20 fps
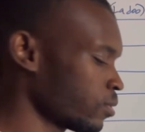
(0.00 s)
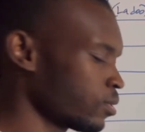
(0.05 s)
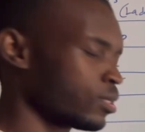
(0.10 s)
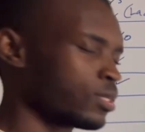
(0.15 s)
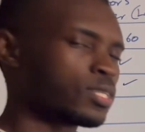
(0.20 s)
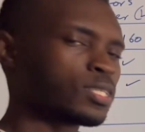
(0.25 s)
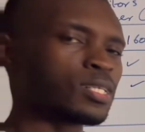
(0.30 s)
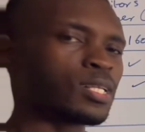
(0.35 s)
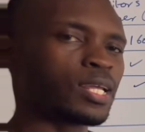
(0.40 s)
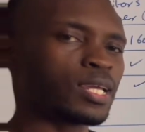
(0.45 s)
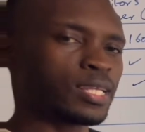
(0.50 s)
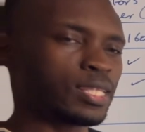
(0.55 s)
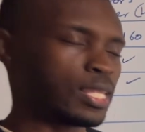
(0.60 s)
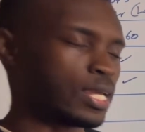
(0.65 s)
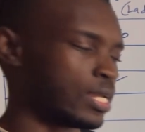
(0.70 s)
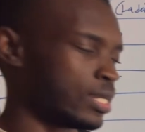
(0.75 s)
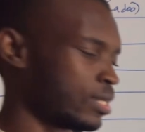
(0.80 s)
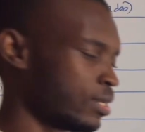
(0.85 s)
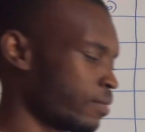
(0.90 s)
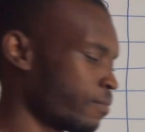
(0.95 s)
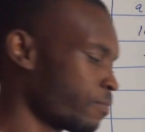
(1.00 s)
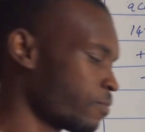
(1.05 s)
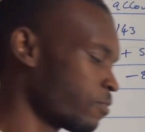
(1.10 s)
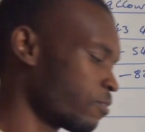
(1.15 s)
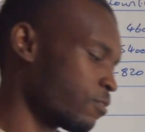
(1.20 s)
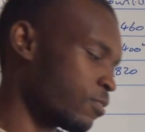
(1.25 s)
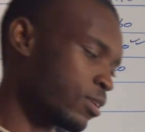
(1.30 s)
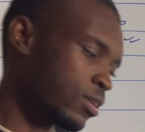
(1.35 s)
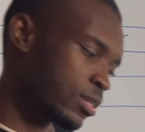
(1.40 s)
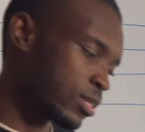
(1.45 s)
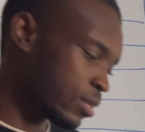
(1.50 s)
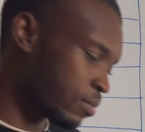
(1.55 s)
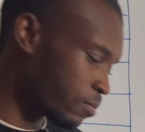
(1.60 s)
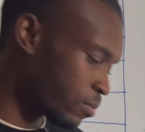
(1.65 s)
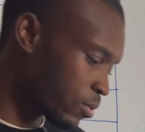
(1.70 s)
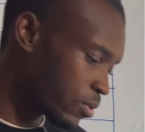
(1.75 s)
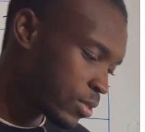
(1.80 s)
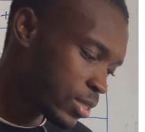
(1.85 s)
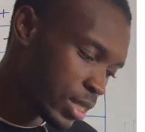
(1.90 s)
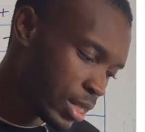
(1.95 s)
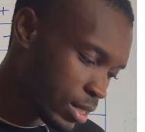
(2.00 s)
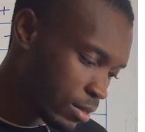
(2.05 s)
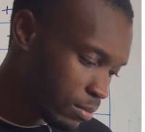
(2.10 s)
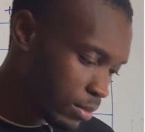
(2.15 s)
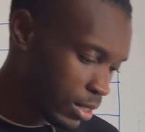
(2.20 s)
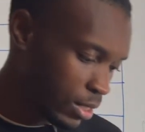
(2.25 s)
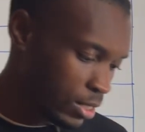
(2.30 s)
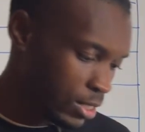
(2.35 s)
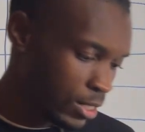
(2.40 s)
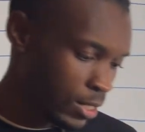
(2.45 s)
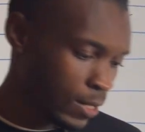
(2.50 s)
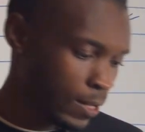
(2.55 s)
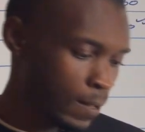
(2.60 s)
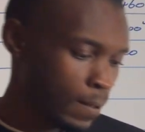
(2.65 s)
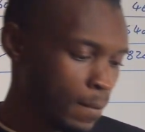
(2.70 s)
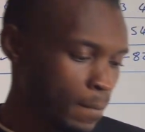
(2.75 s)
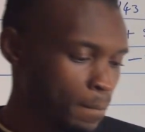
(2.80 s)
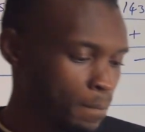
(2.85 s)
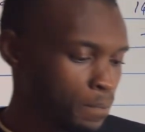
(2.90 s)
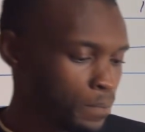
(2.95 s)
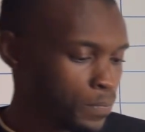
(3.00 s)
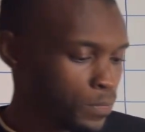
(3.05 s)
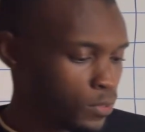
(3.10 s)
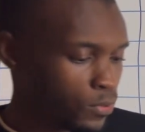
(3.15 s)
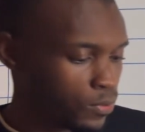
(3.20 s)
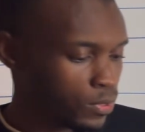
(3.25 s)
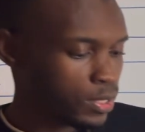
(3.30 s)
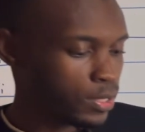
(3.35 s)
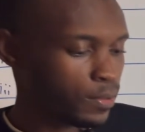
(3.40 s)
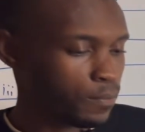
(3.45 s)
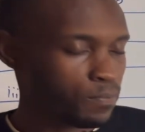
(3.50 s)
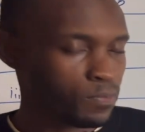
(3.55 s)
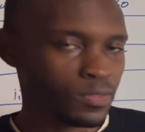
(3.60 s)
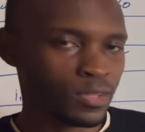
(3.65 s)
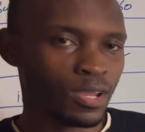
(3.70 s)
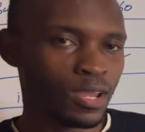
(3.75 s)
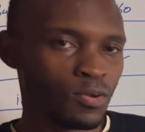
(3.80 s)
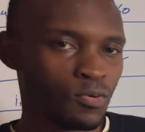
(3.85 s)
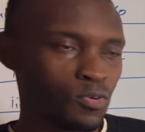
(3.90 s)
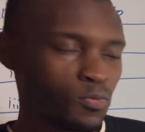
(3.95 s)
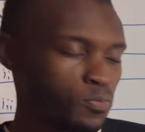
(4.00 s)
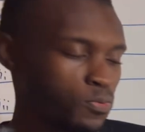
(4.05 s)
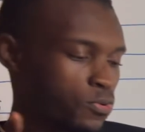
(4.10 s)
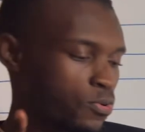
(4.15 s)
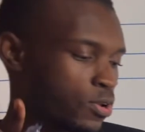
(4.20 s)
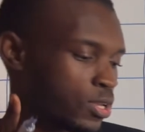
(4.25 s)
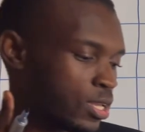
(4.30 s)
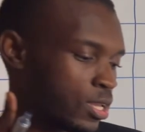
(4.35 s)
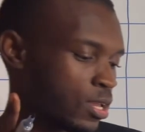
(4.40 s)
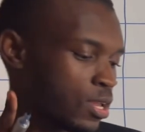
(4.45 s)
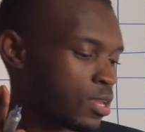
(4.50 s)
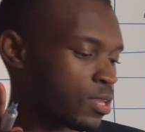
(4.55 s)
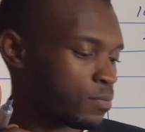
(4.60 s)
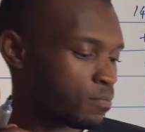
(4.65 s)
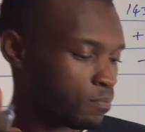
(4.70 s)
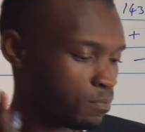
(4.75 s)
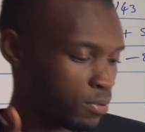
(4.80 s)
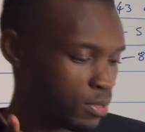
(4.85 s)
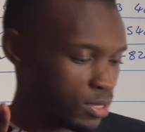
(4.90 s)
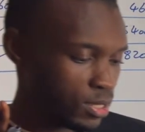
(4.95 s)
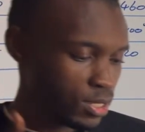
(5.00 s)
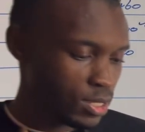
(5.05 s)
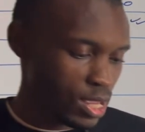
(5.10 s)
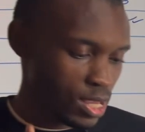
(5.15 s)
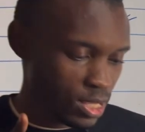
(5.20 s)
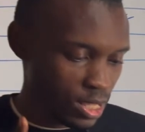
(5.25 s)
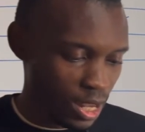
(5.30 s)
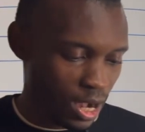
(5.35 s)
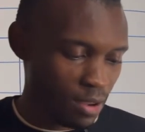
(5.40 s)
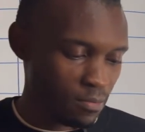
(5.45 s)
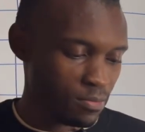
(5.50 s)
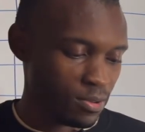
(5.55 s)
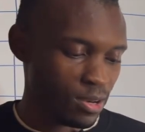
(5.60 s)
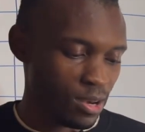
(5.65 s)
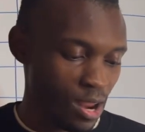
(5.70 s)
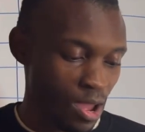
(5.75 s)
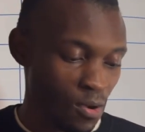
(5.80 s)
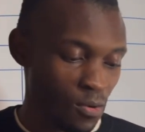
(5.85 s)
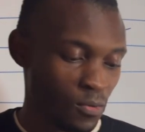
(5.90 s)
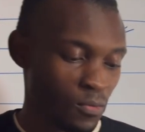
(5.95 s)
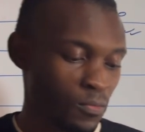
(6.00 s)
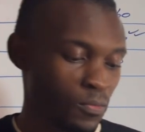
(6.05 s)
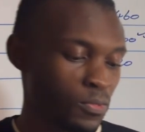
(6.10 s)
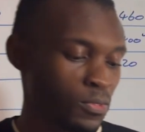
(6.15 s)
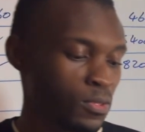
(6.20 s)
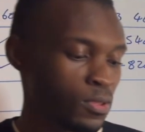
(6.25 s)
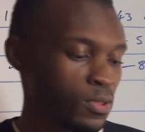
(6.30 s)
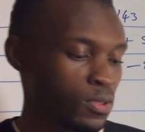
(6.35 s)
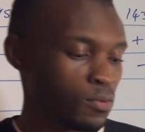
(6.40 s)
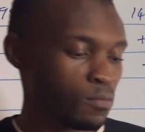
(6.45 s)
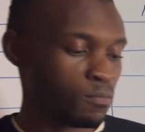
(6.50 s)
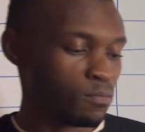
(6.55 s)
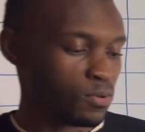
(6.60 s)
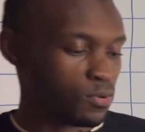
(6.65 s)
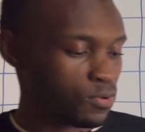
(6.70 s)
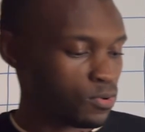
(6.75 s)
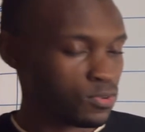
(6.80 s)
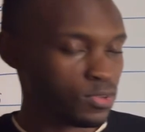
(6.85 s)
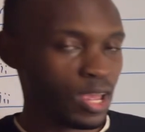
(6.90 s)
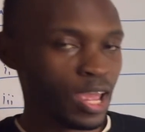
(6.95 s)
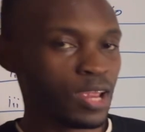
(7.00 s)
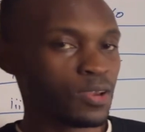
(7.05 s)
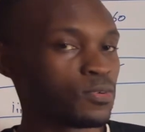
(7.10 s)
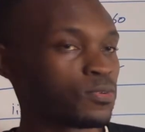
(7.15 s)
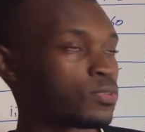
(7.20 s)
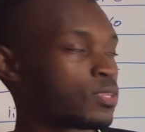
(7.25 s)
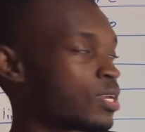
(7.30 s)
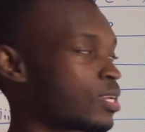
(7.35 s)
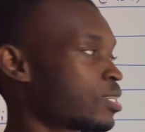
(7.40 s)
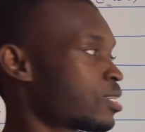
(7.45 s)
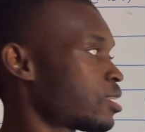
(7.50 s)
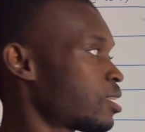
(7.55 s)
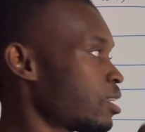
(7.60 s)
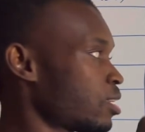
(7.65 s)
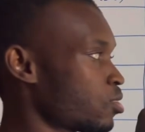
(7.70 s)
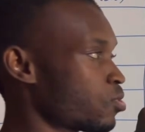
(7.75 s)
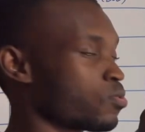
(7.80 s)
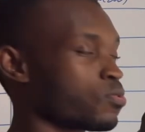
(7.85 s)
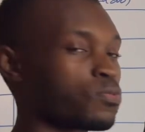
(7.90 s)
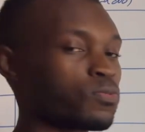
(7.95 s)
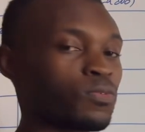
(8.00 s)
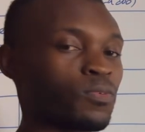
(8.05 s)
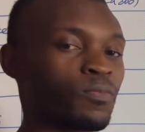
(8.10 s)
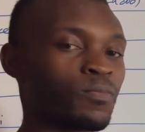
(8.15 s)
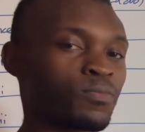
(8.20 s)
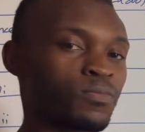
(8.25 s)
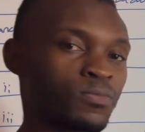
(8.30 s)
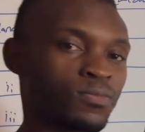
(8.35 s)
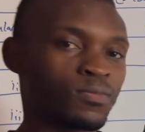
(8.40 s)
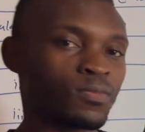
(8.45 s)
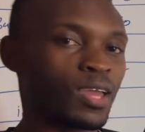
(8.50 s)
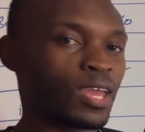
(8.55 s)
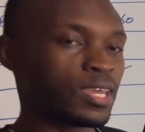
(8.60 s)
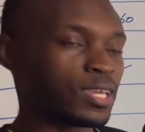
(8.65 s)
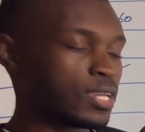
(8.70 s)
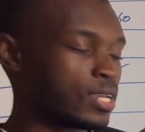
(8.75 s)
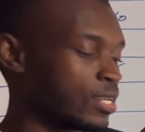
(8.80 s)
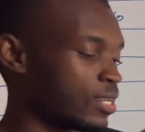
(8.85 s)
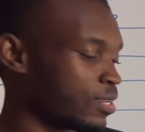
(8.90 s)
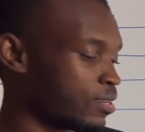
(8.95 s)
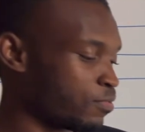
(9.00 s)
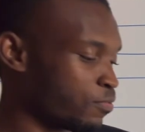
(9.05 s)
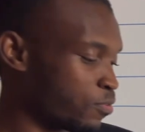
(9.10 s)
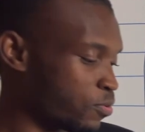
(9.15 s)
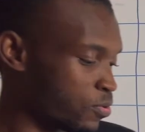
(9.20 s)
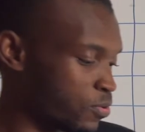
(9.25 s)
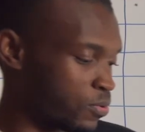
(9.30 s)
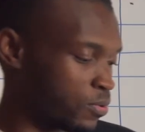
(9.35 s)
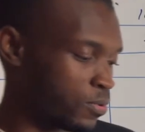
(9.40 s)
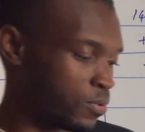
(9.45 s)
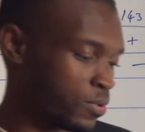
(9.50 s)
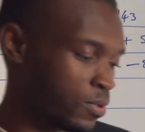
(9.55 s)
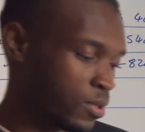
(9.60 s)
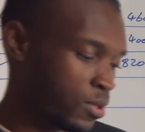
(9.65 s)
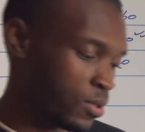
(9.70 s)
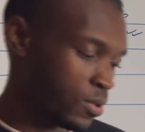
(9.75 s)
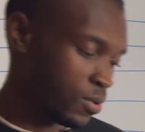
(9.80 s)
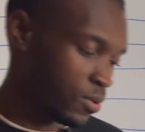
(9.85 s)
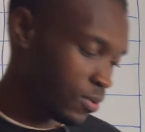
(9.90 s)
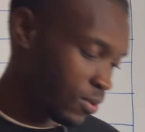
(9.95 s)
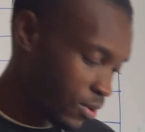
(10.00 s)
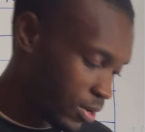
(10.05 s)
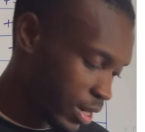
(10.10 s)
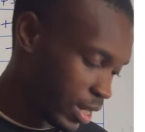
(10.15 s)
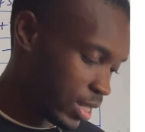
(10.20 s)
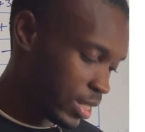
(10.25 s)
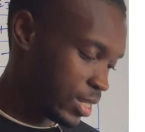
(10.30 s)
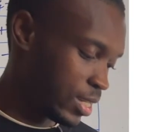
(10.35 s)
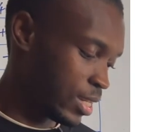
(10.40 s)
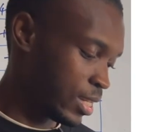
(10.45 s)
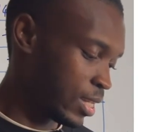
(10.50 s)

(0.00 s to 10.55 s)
Just like that. Very simple statement. Okay, I hope you are busy subscribing now because I know that these two, I kill it for you. All right.